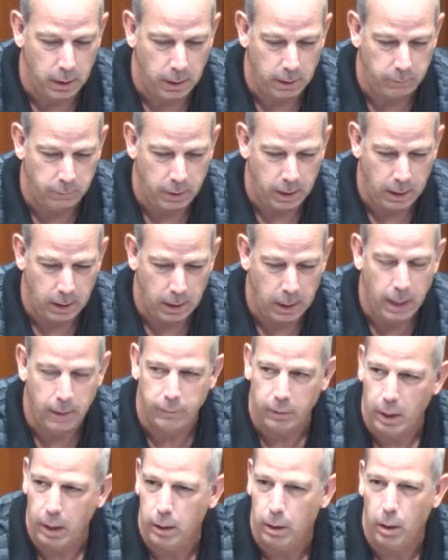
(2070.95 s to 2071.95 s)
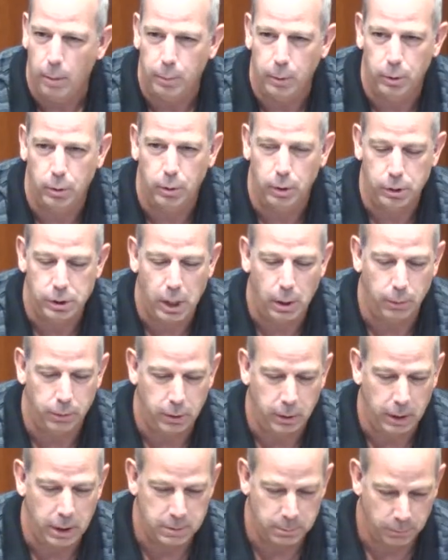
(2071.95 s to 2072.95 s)
have had an opportunity to chat
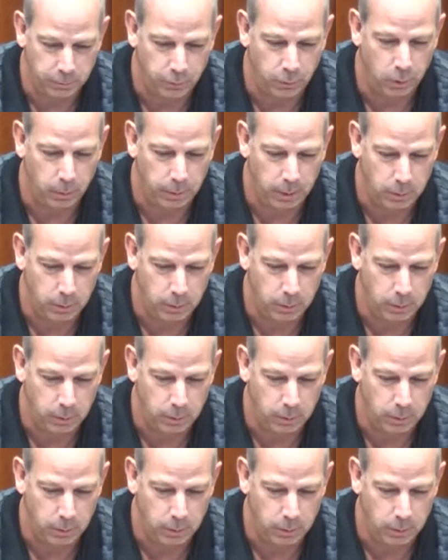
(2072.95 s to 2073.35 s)
with you guys before,